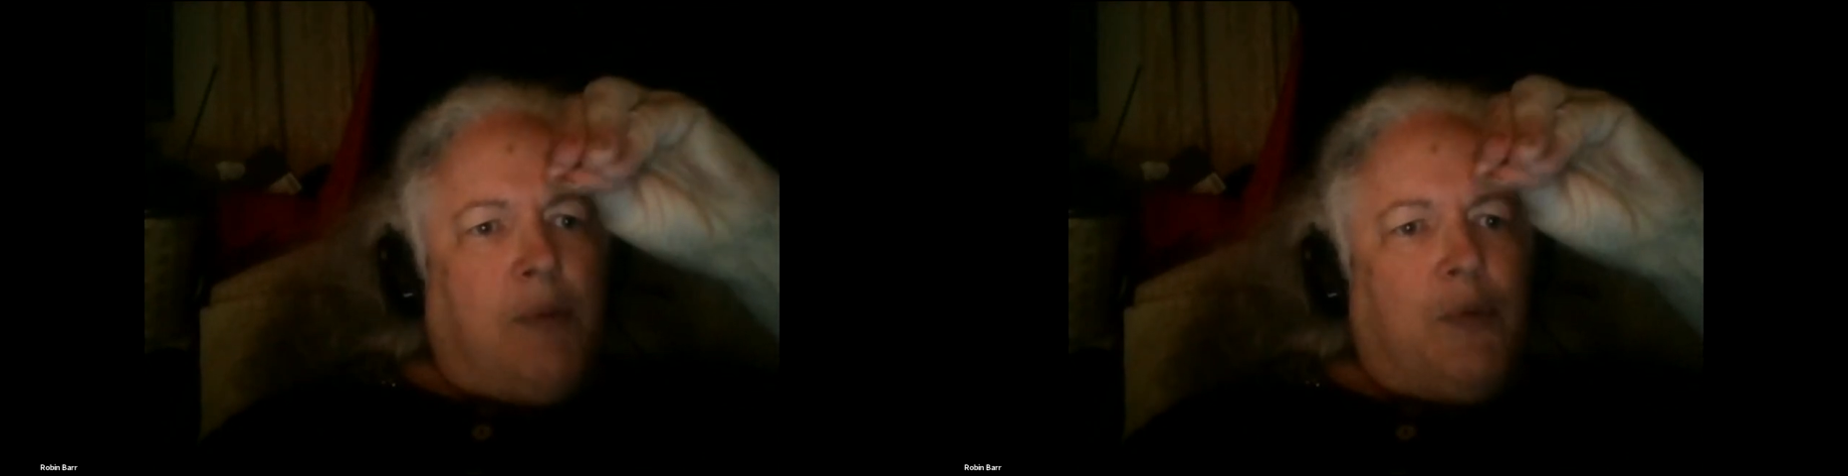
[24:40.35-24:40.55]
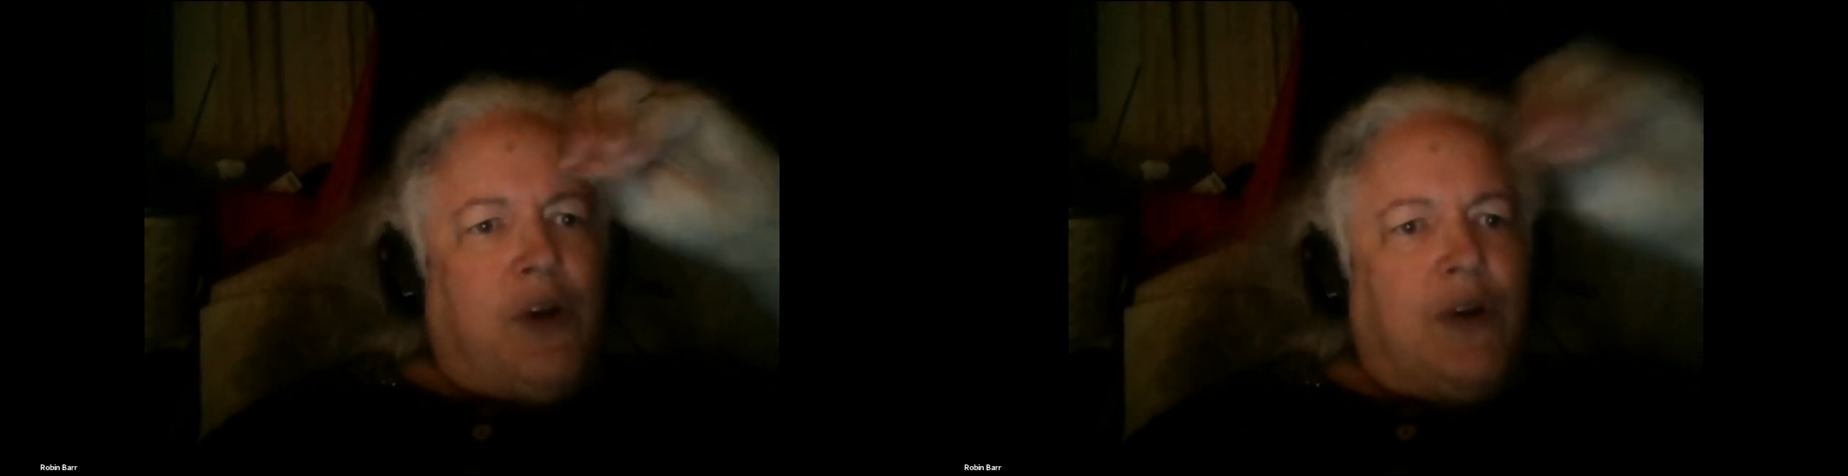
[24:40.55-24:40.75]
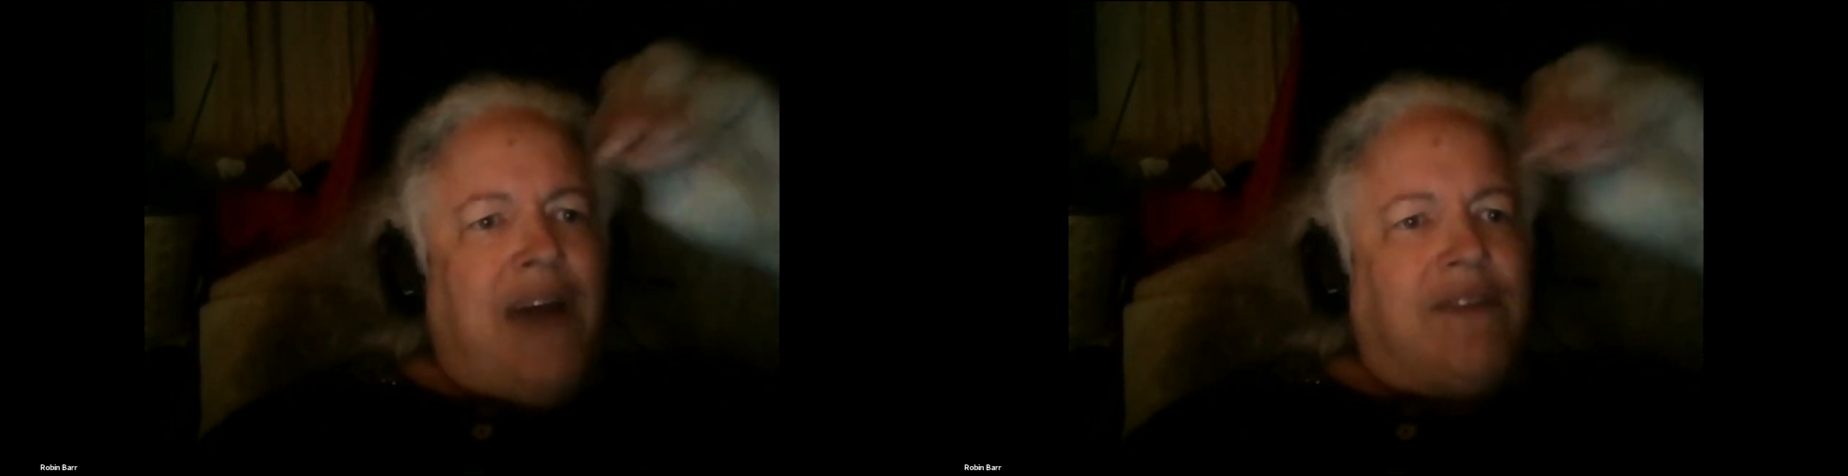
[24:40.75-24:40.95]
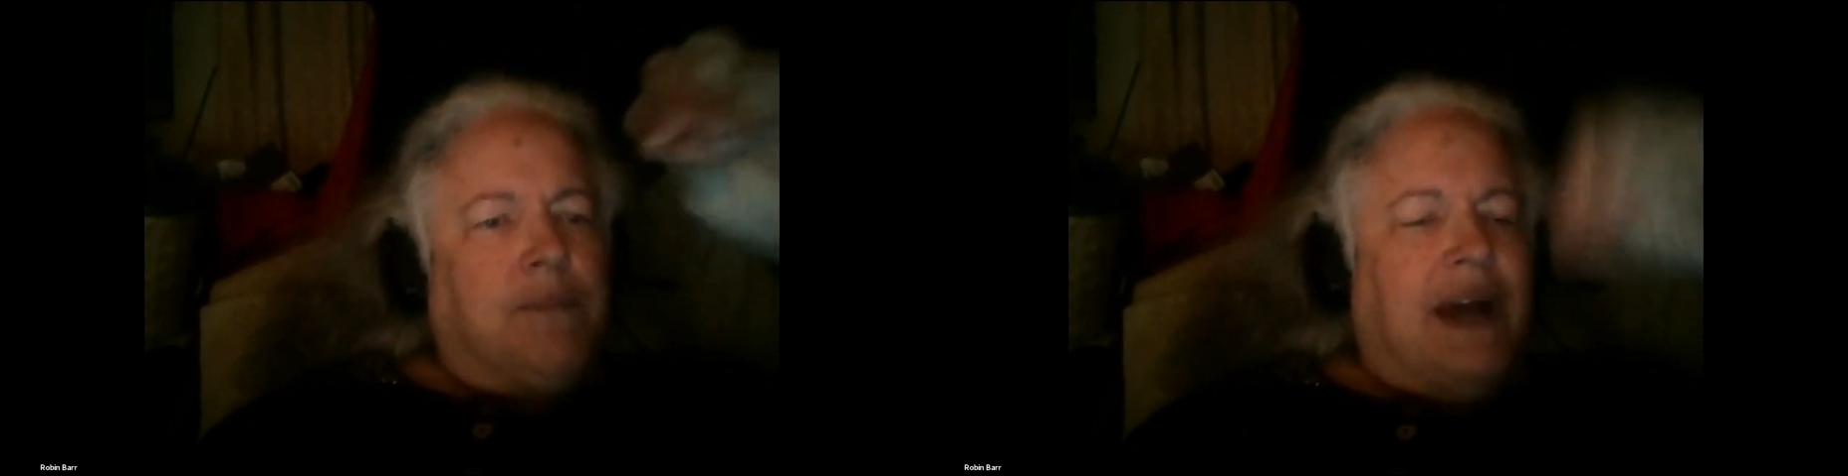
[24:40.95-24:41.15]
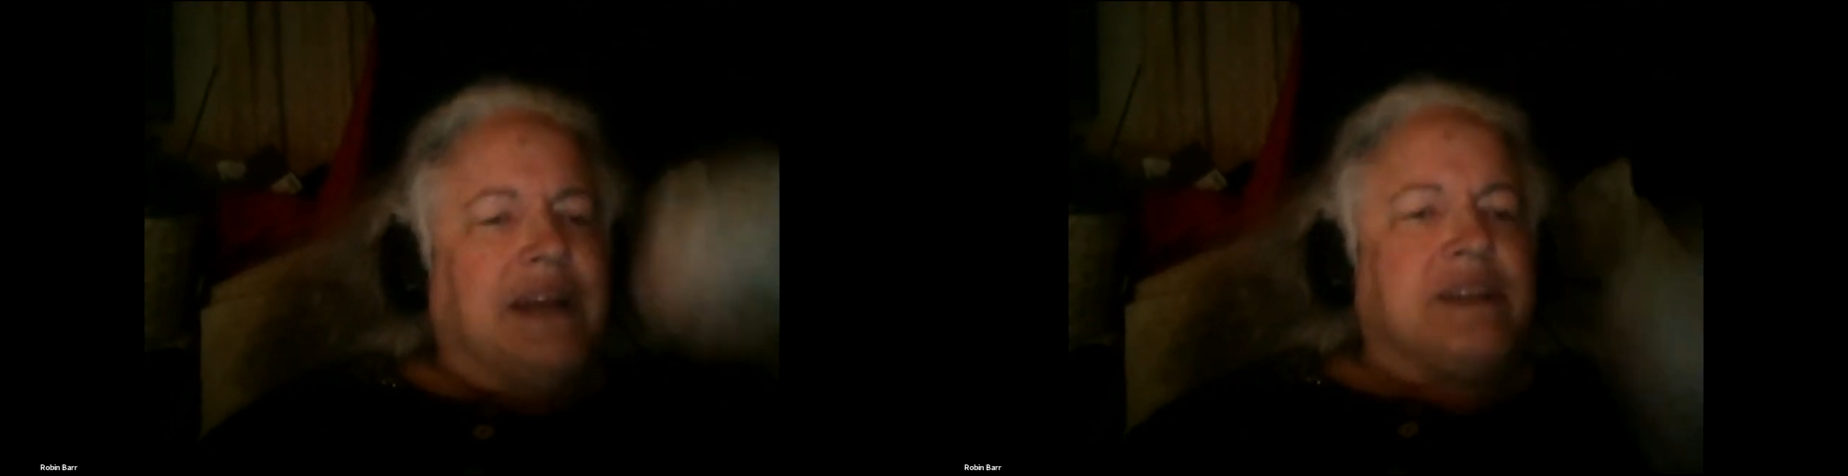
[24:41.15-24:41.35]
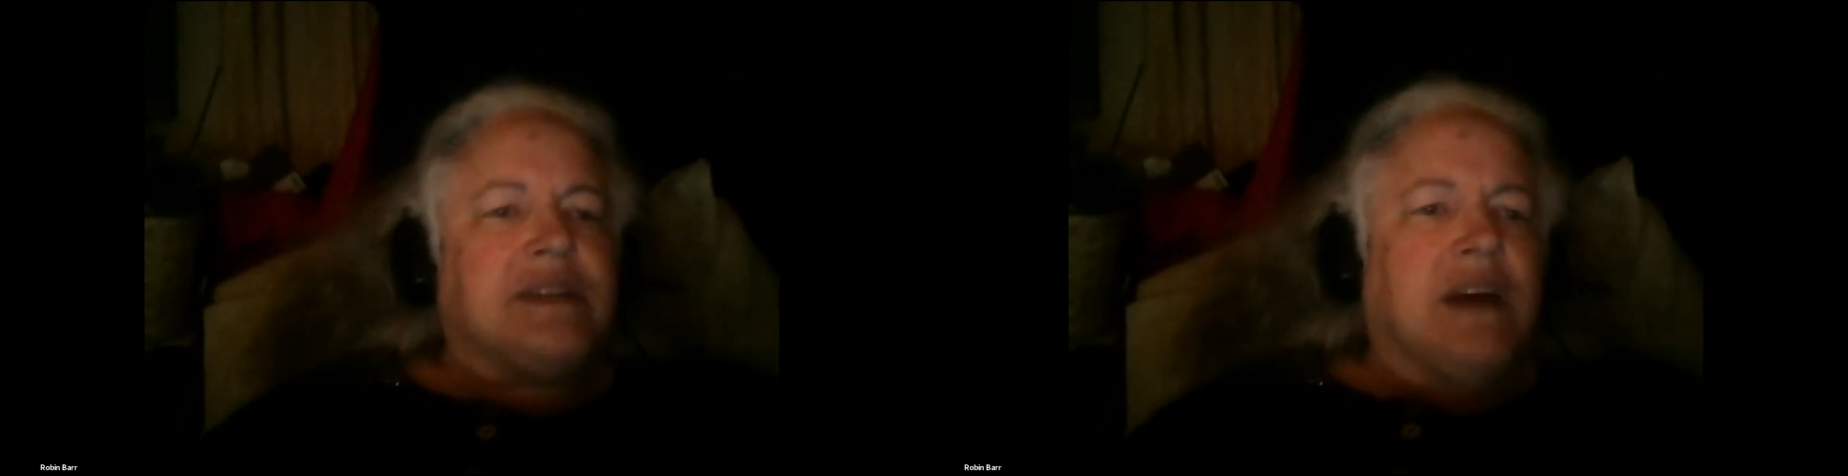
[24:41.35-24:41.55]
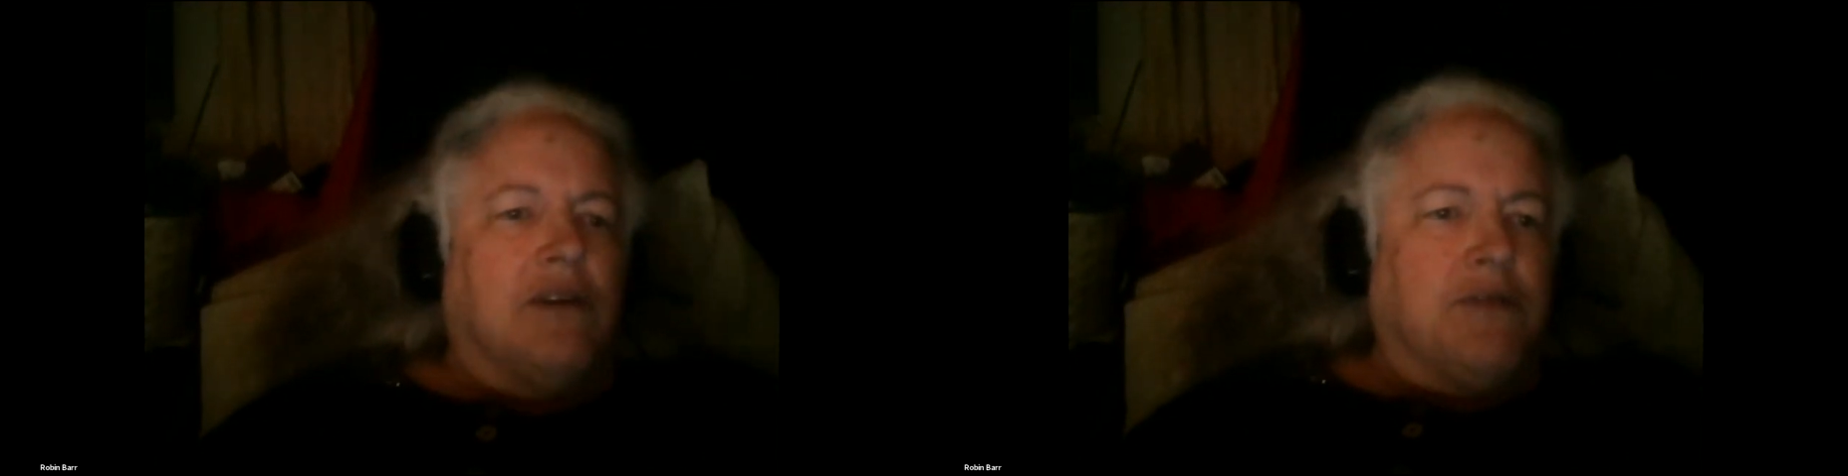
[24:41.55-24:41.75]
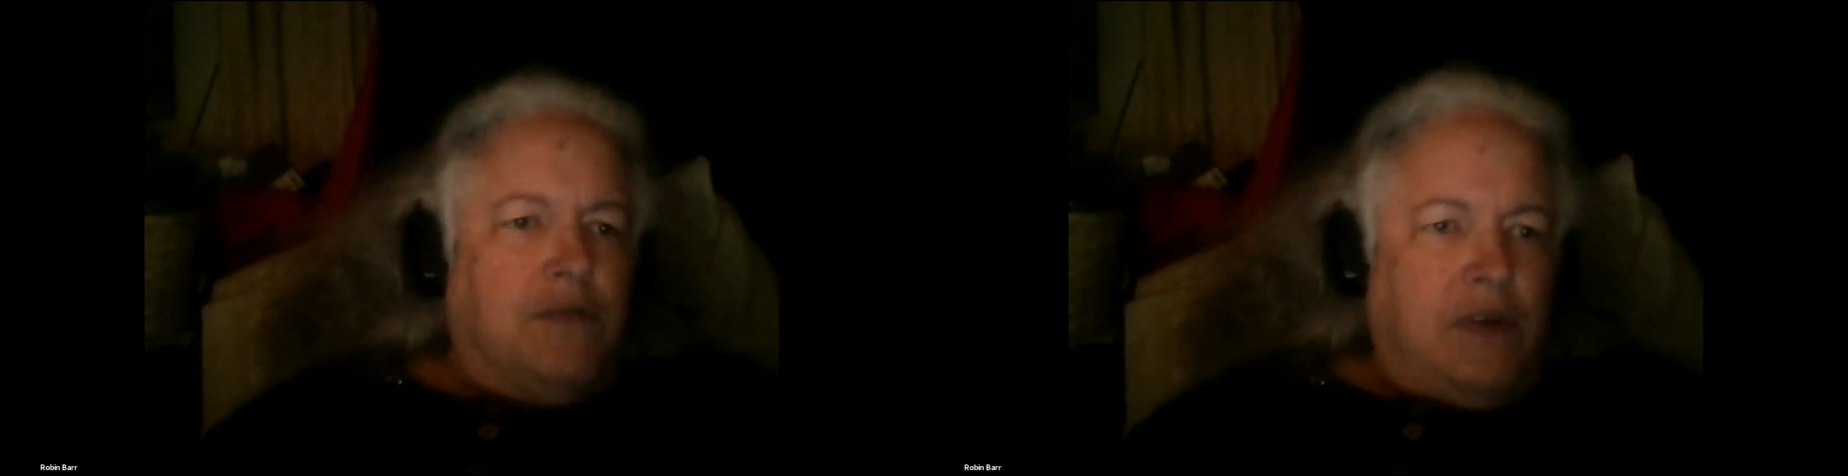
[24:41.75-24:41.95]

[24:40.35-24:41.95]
but we don't have it by itself